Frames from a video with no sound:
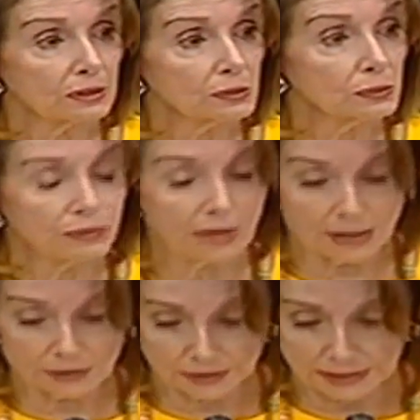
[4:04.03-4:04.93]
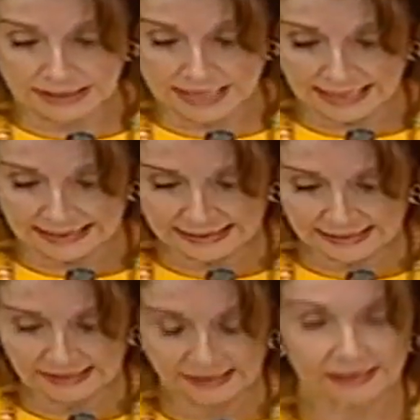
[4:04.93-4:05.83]

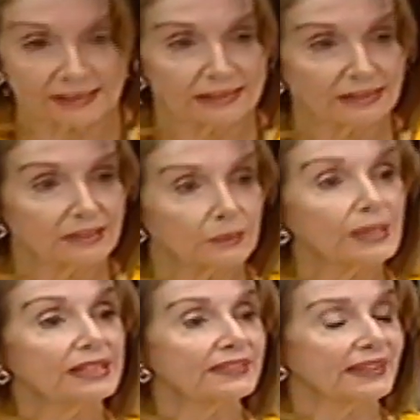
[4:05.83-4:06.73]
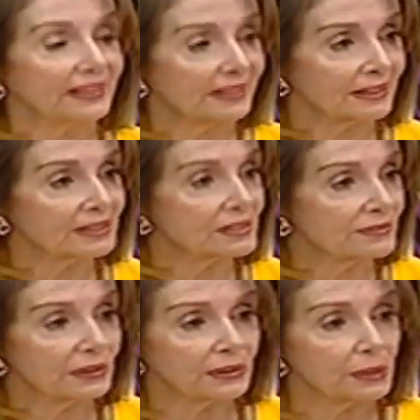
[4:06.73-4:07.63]
2019, we think it's
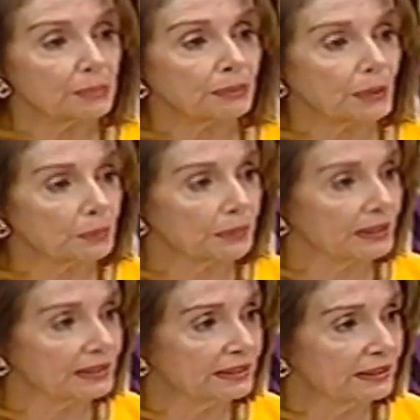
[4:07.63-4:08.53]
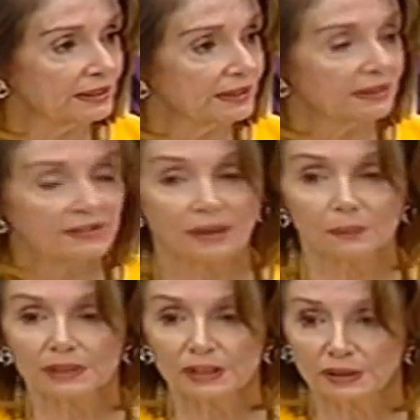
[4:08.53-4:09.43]
very appropriate
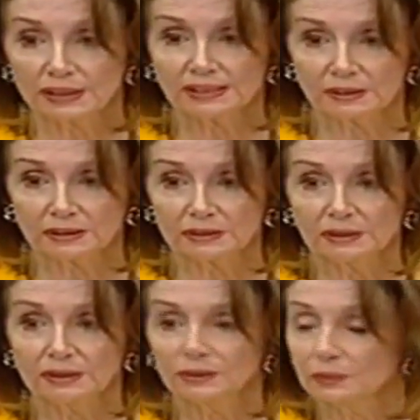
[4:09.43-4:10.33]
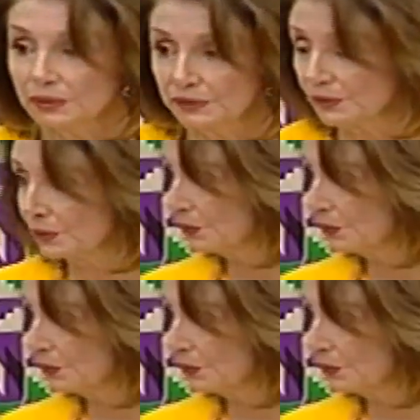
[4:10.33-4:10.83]
that we are here with